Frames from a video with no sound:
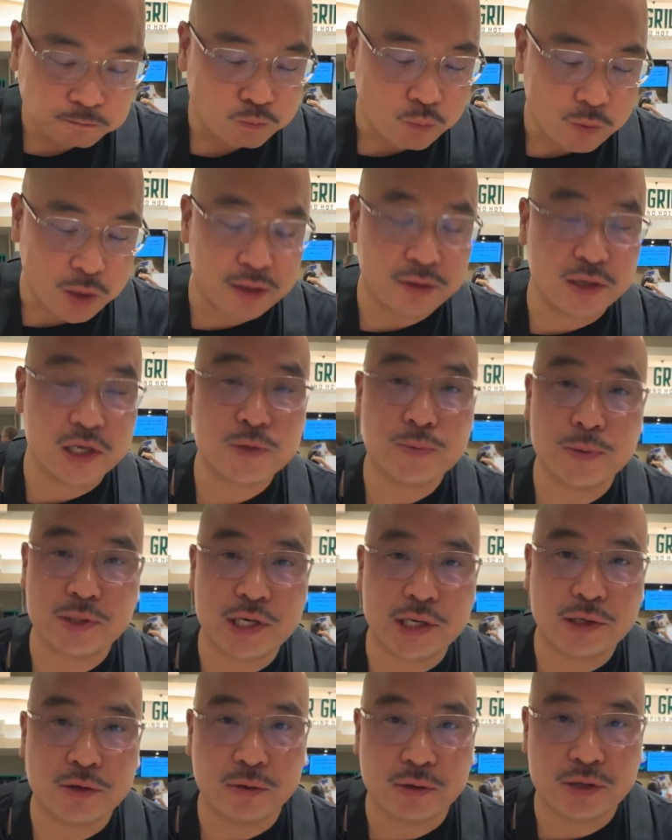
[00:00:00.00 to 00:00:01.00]
And this
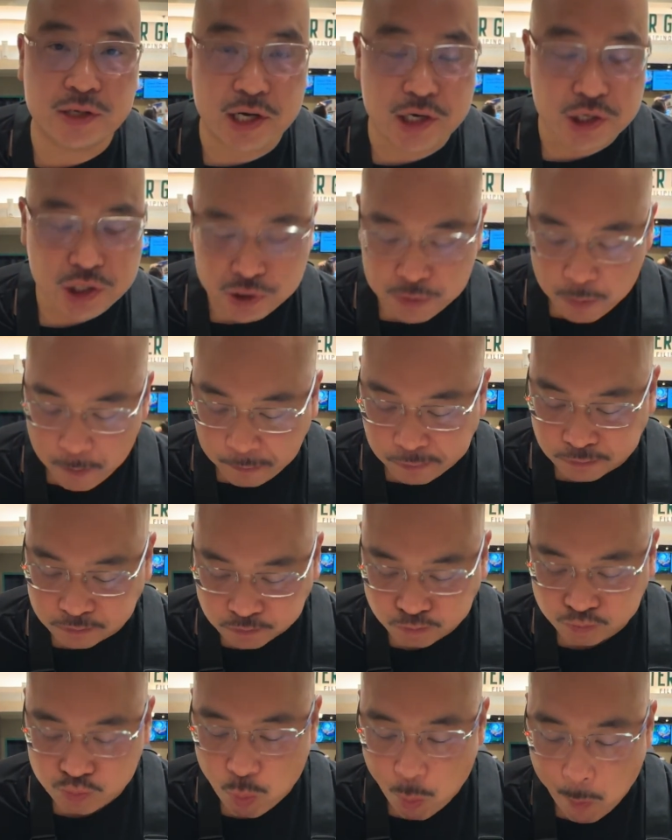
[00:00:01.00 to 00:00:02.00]
particular dish,
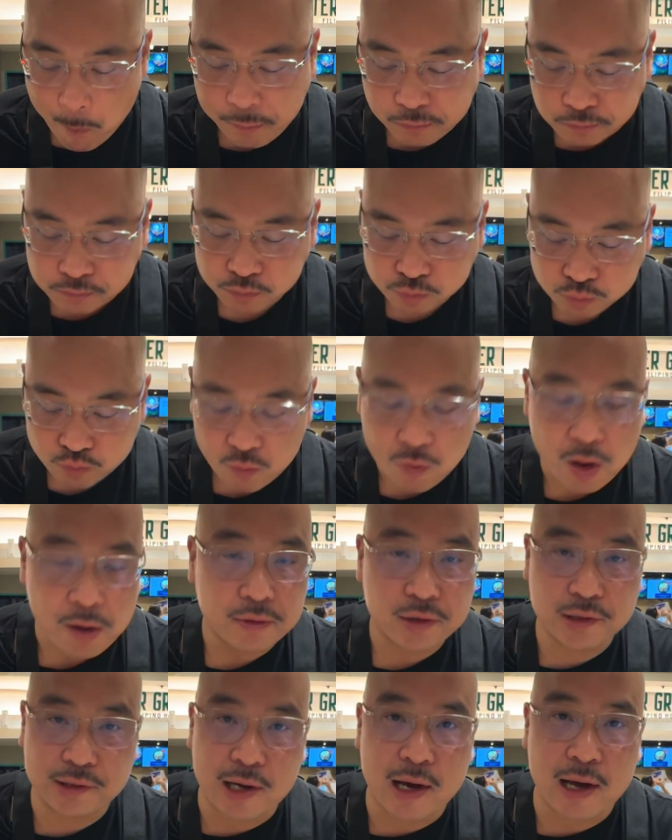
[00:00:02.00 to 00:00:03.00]

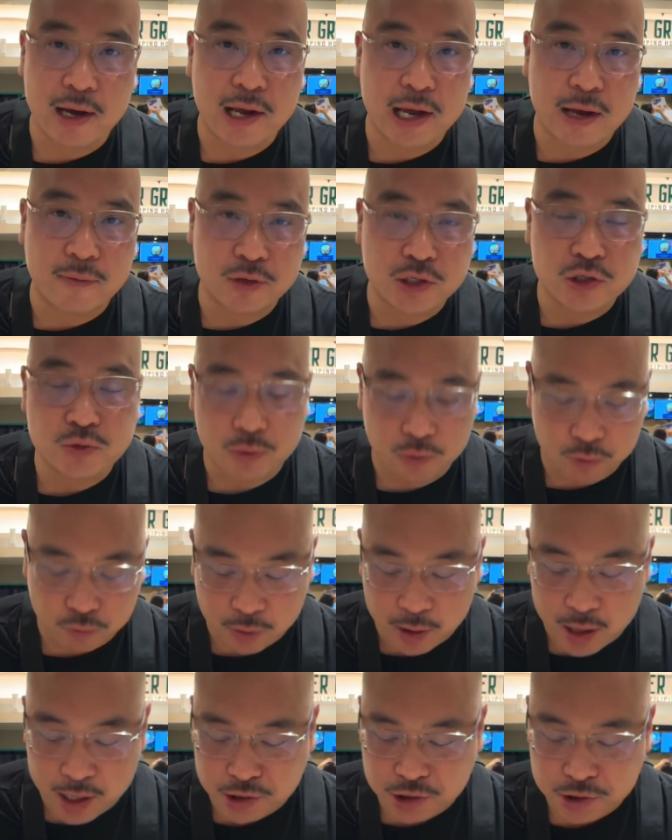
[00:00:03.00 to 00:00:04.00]
you gotta have this one with
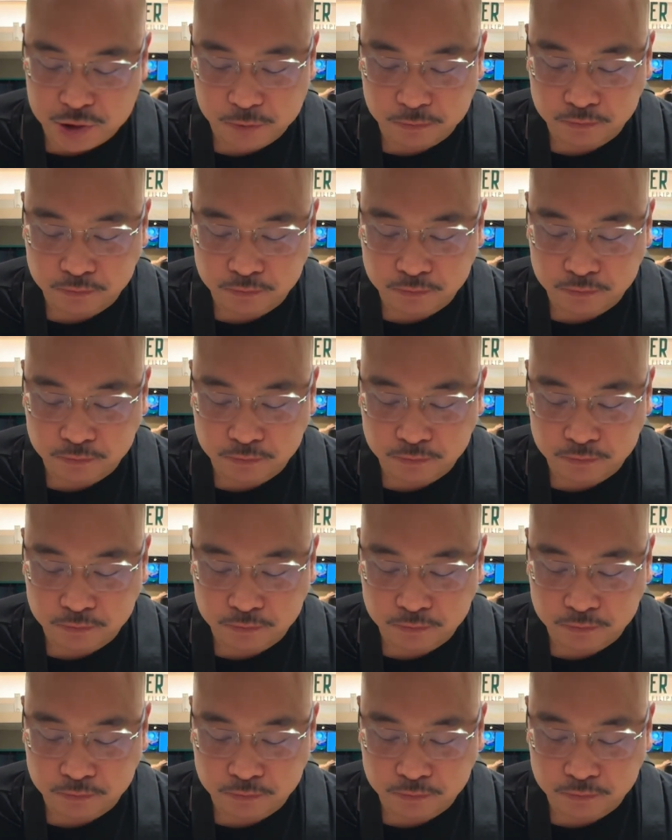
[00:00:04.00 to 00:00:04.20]
rice.